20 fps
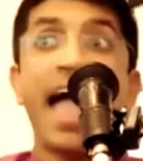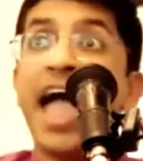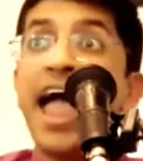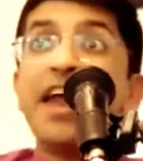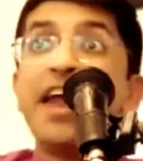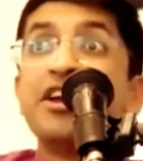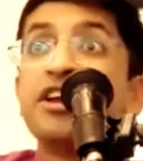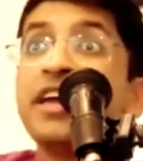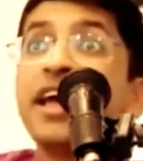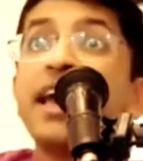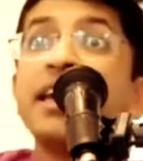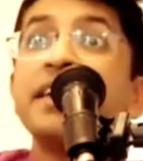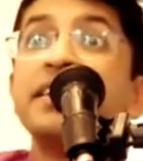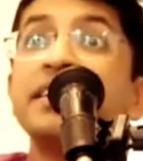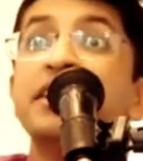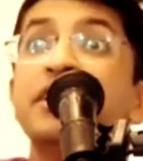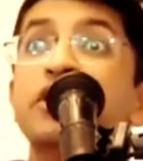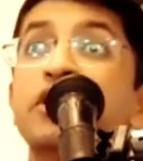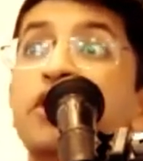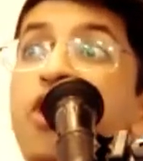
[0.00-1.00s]
And
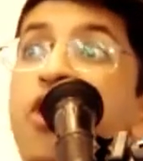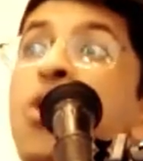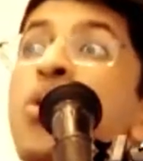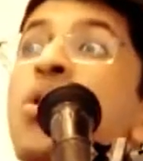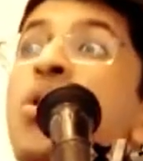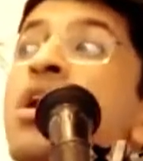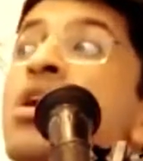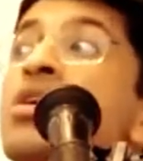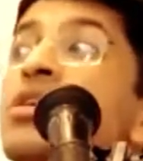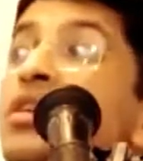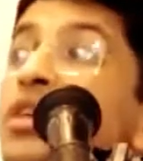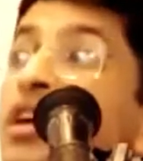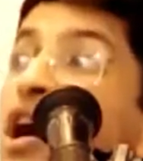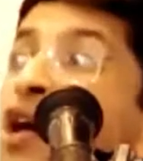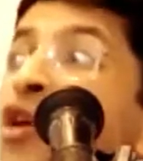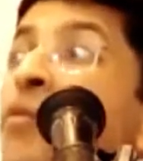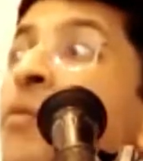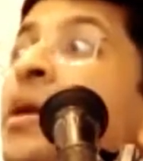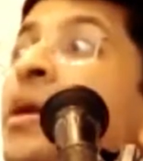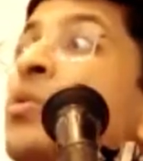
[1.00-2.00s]
reality, no
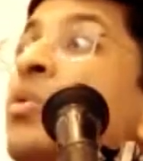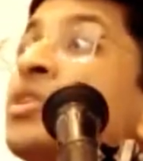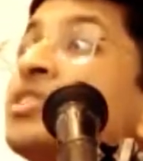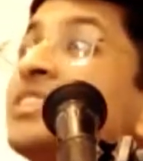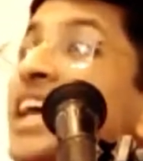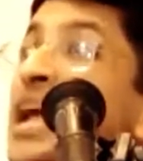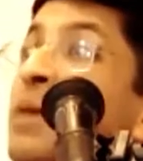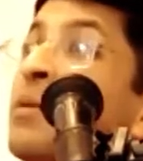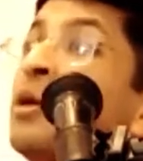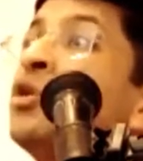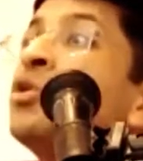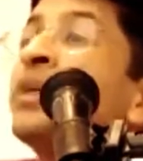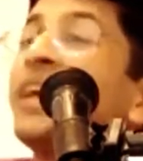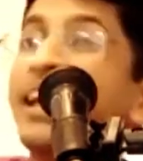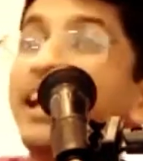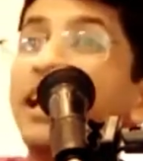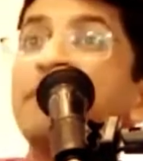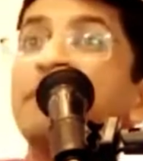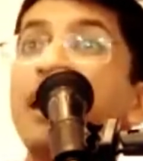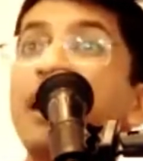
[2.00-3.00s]
government was able to
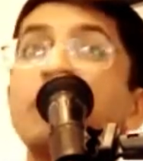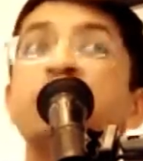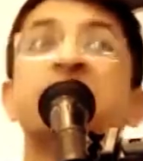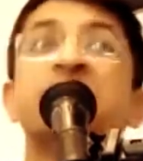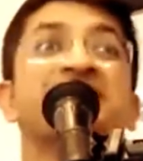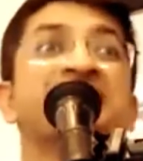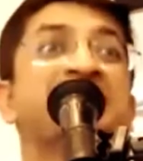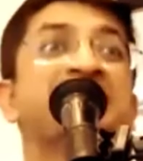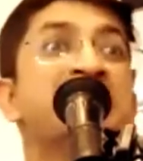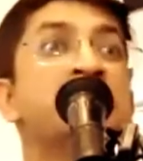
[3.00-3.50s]
kick him out.